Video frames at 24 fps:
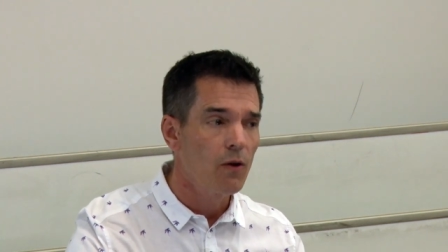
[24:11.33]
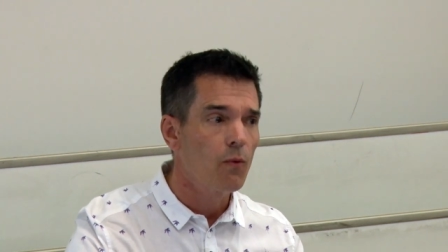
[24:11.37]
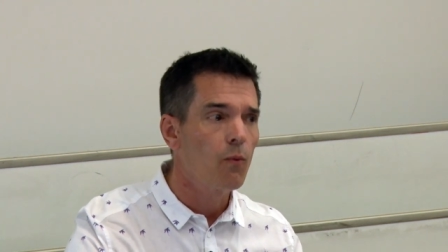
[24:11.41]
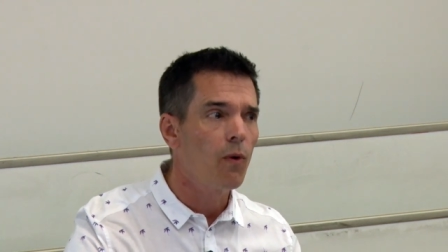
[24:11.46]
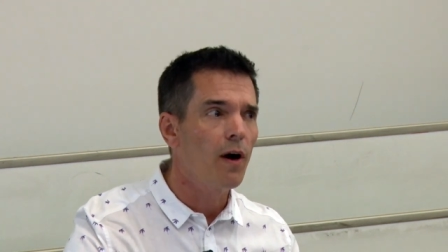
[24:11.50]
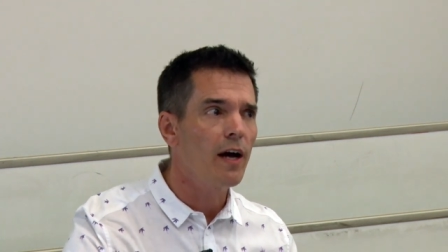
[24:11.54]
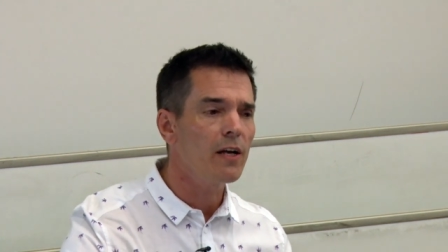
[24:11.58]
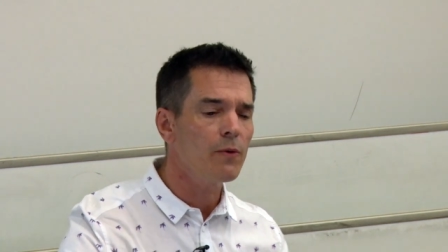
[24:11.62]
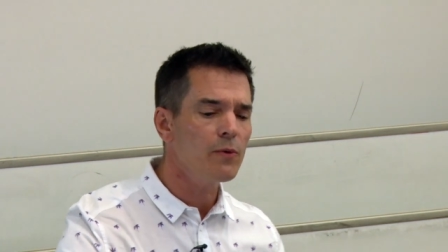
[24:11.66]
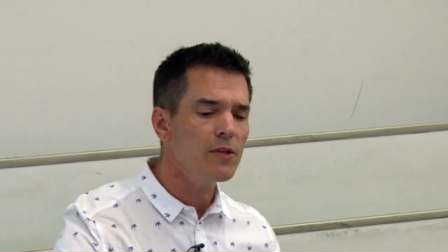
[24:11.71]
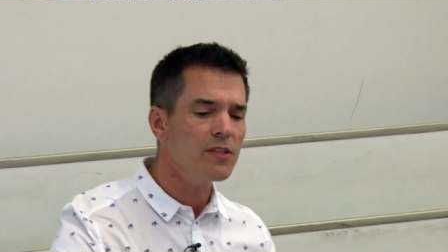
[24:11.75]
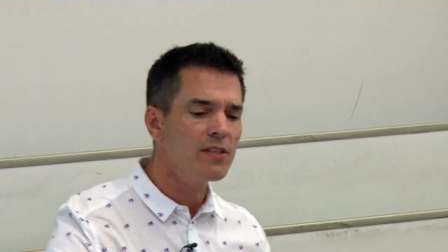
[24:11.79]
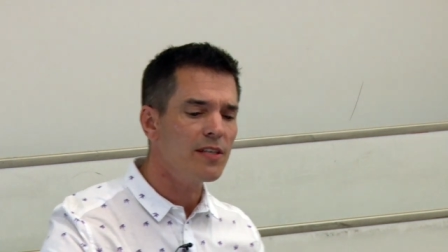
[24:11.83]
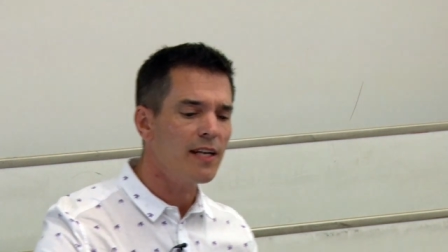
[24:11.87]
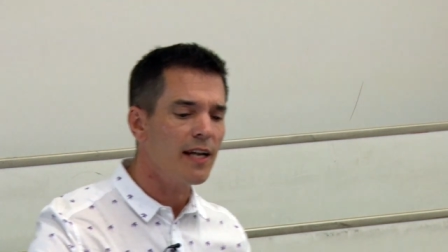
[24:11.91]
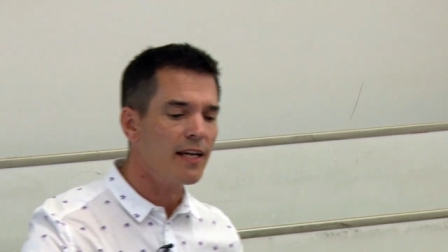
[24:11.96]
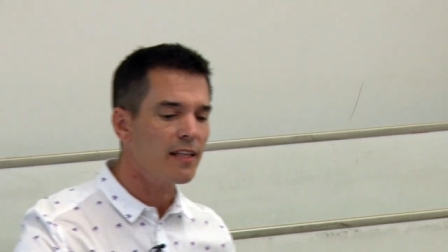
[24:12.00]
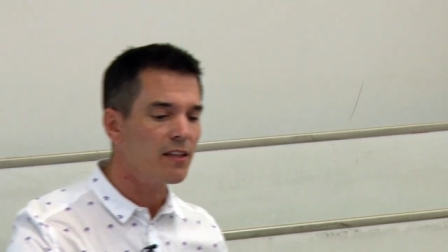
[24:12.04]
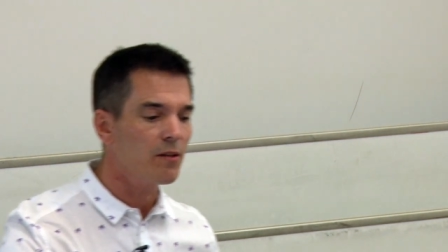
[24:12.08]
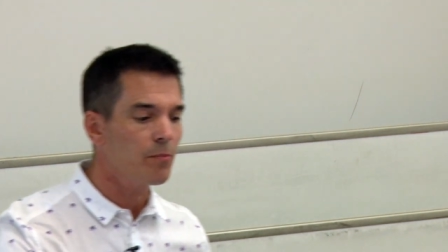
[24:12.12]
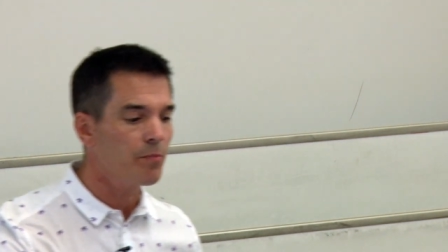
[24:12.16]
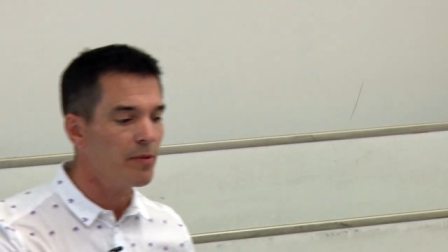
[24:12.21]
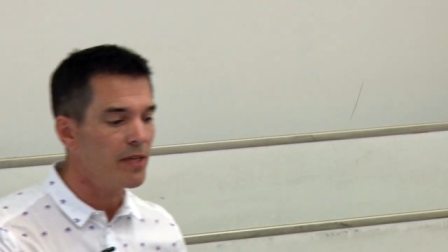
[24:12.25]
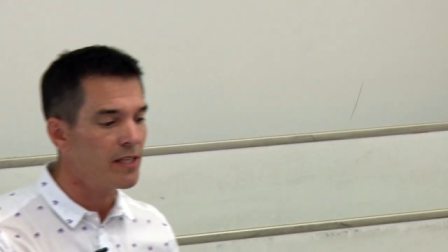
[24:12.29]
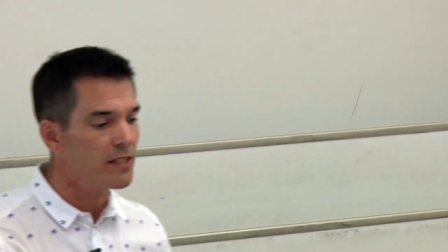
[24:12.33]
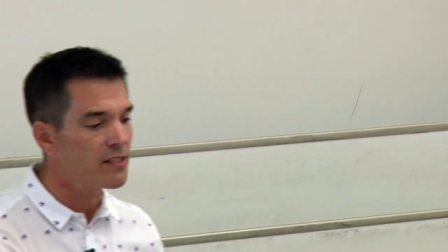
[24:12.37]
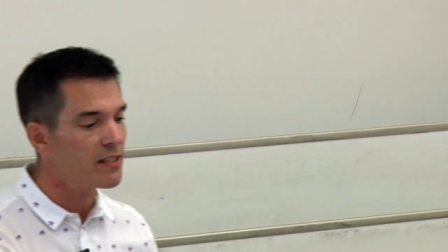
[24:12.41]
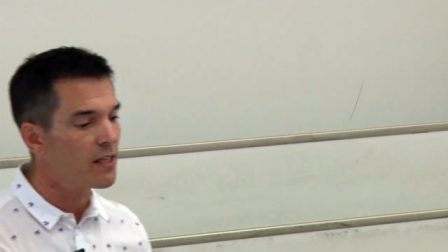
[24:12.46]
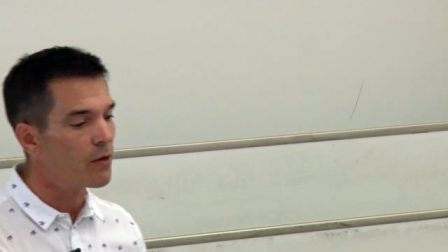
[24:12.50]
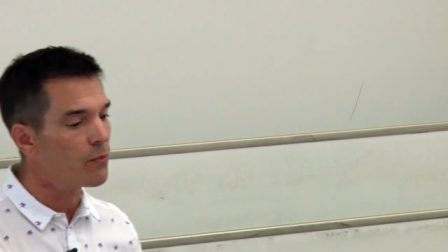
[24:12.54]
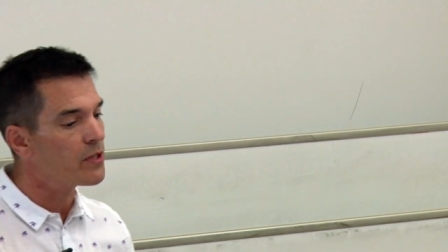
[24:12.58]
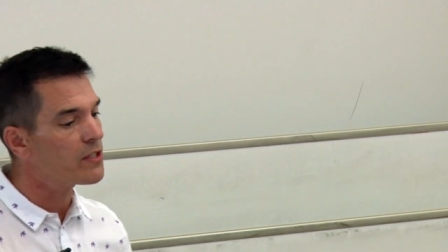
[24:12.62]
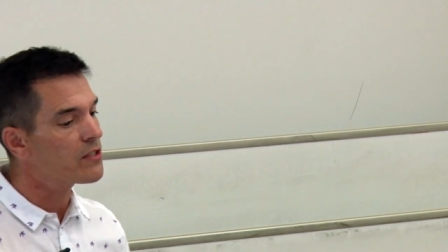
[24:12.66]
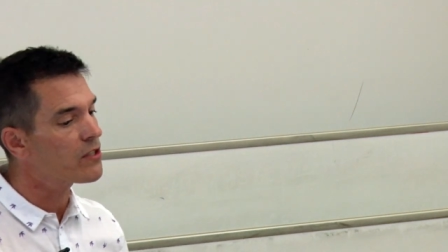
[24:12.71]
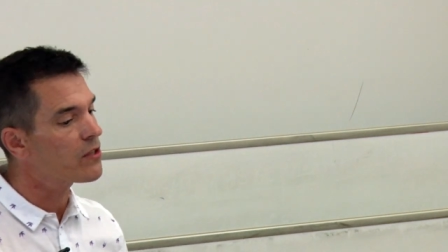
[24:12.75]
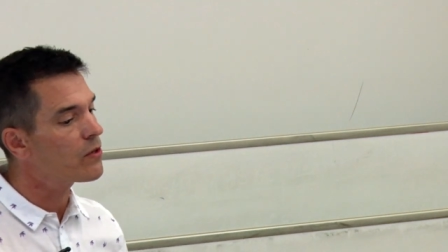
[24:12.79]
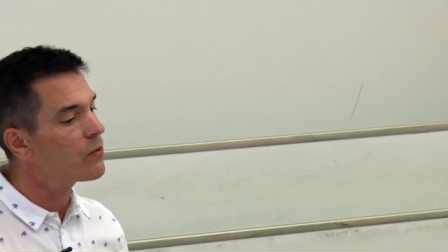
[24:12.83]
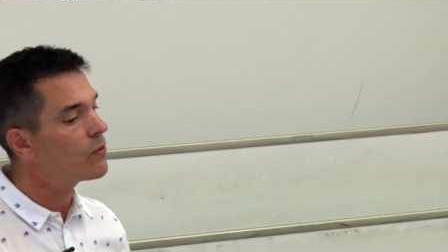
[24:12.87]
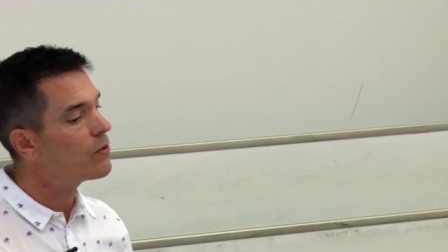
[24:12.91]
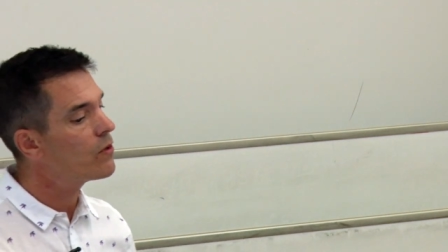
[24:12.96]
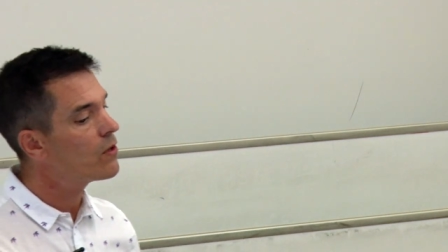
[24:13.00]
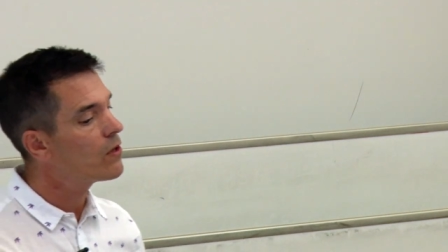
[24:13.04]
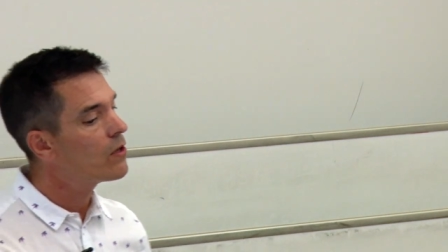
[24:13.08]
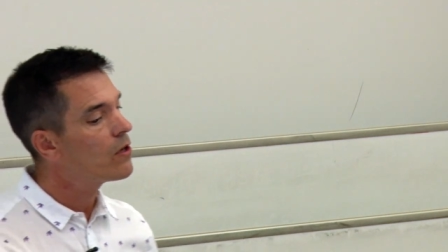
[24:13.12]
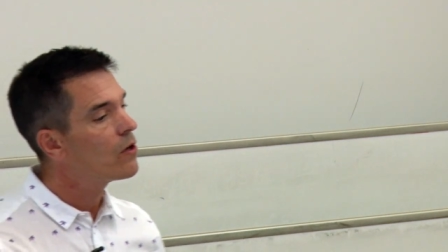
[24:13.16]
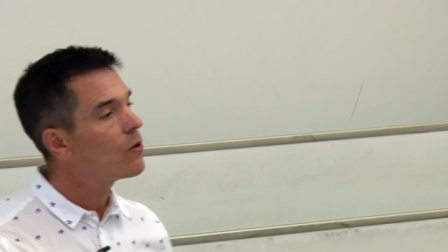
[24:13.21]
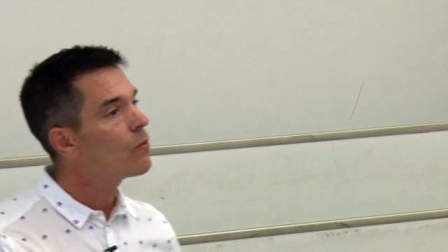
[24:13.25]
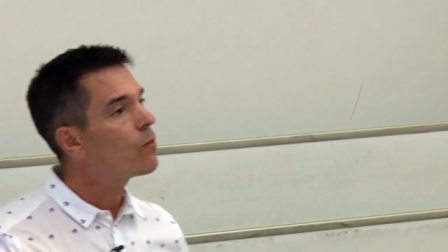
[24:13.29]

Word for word: Why do we select the bits that we do?